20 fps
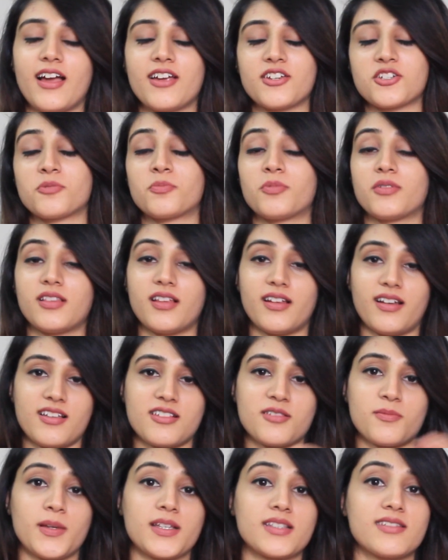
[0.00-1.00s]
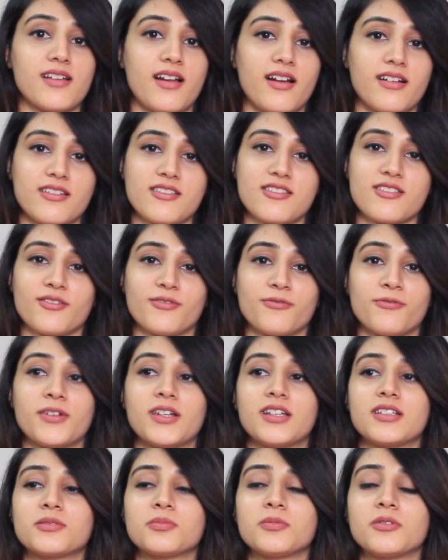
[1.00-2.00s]
I should put that as my status on
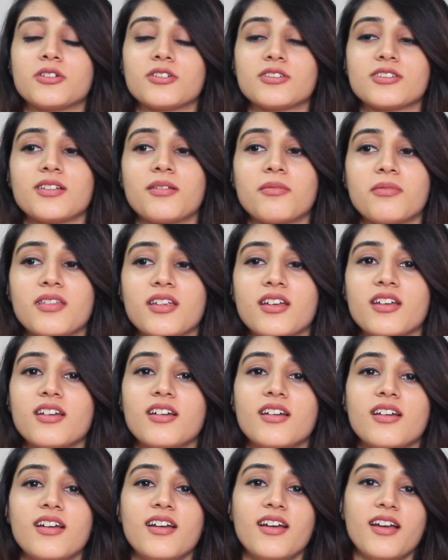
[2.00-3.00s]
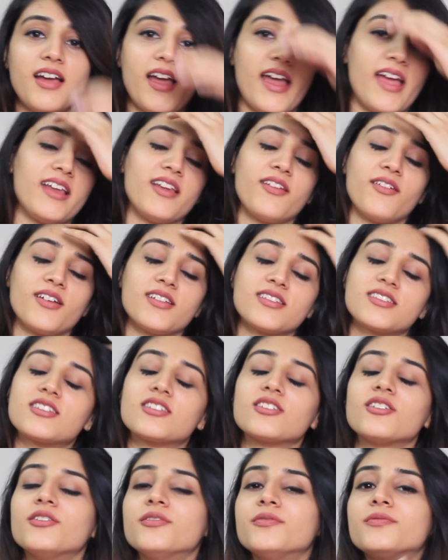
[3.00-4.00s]
Facebook or something. Anyways,
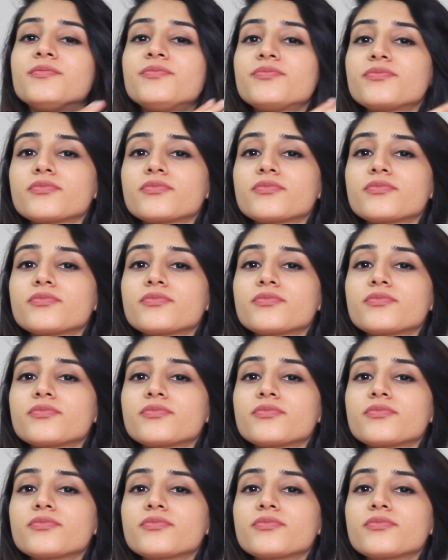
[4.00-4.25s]
so